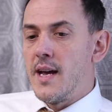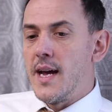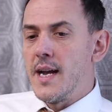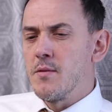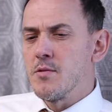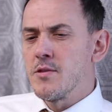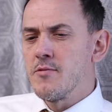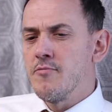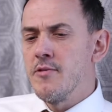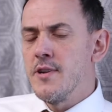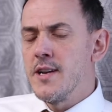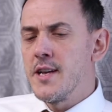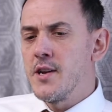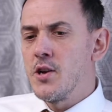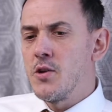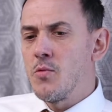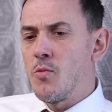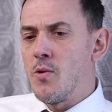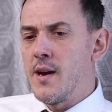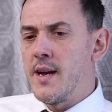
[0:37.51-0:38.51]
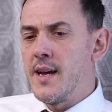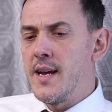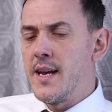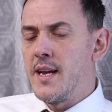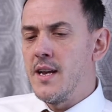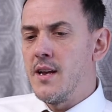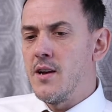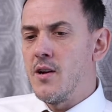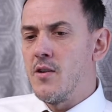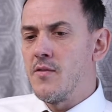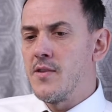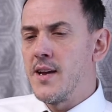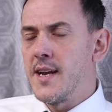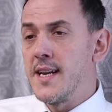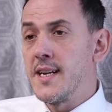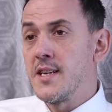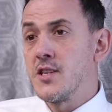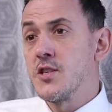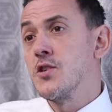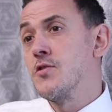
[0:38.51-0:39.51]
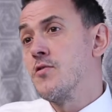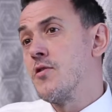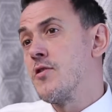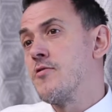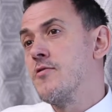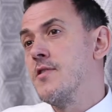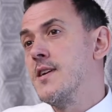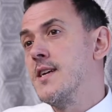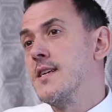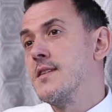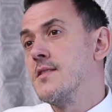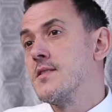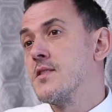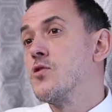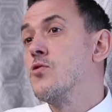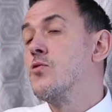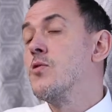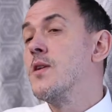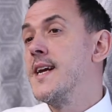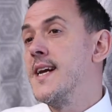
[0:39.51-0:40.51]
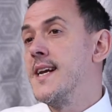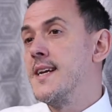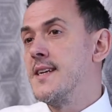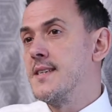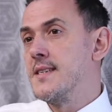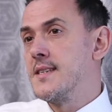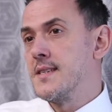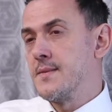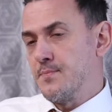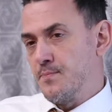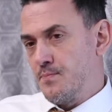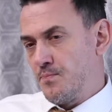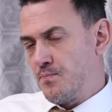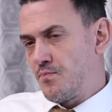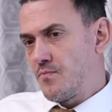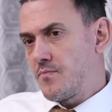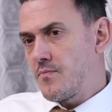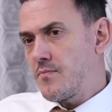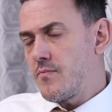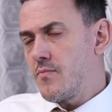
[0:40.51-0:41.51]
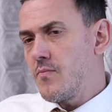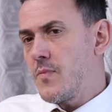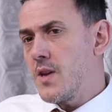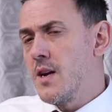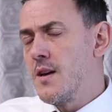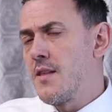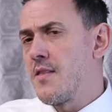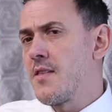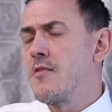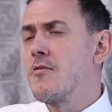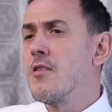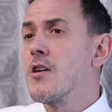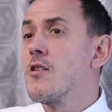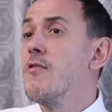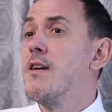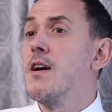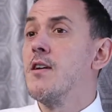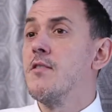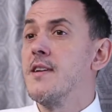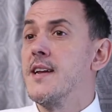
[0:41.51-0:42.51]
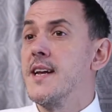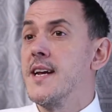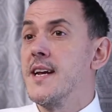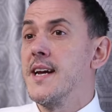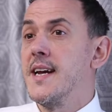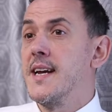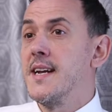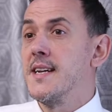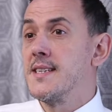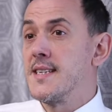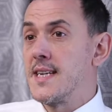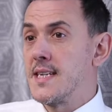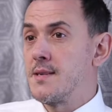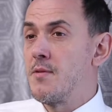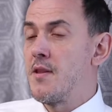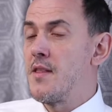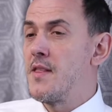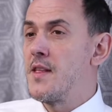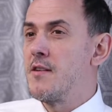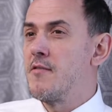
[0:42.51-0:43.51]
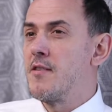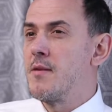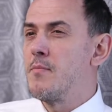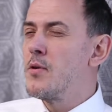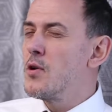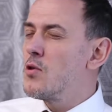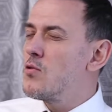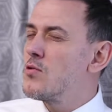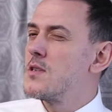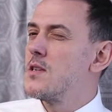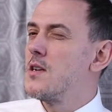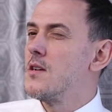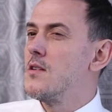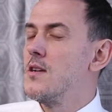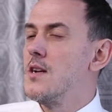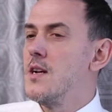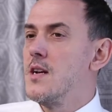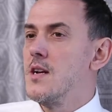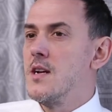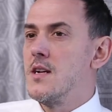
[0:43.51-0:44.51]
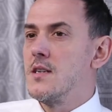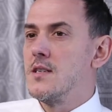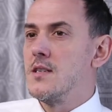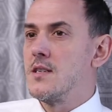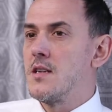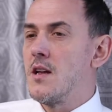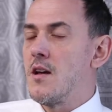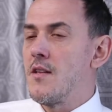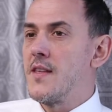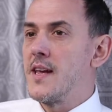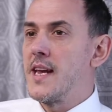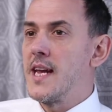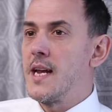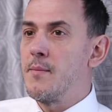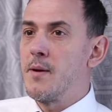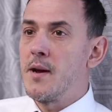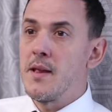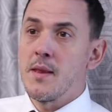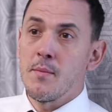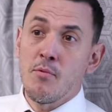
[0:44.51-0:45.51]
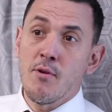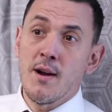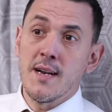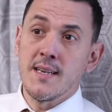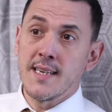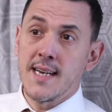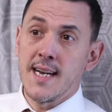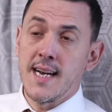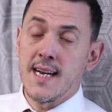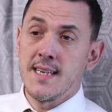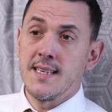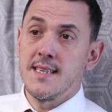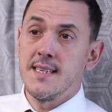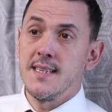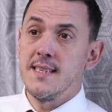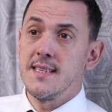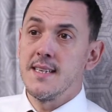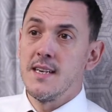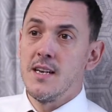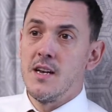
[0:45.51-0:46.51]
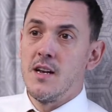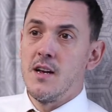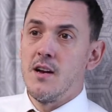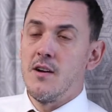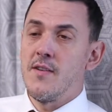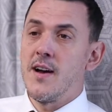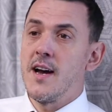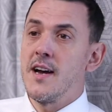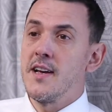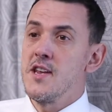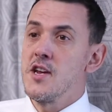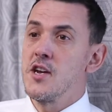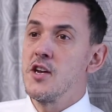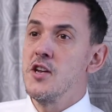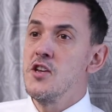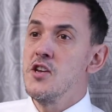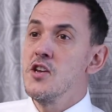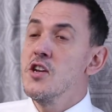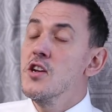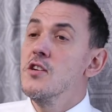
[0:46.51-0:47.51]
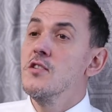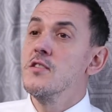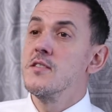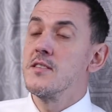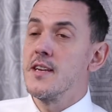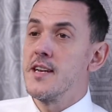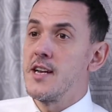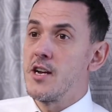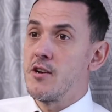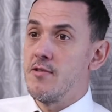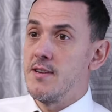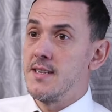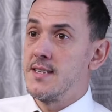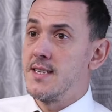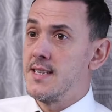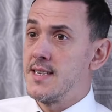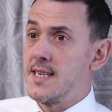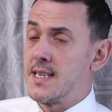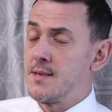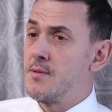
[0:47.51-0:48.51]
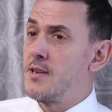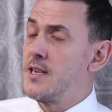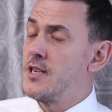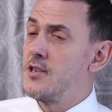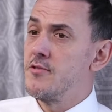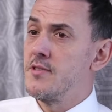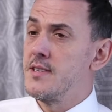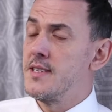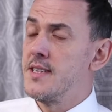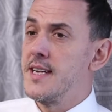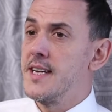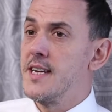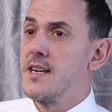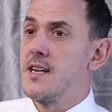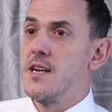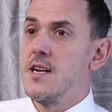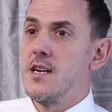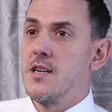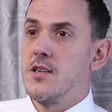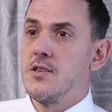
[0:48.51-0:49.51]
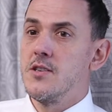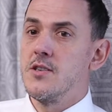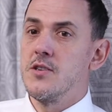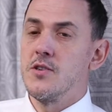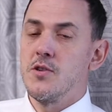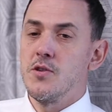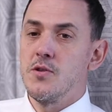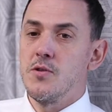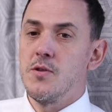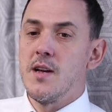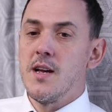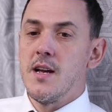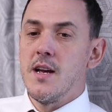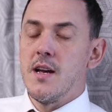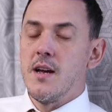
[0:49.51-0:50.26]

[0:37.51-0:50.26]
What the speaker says: And it was a really good way of getting two or three school leaders a thorough grounding in assessment theory, but also to start thinking about the practicalities of how you can use and increase assessment literacy to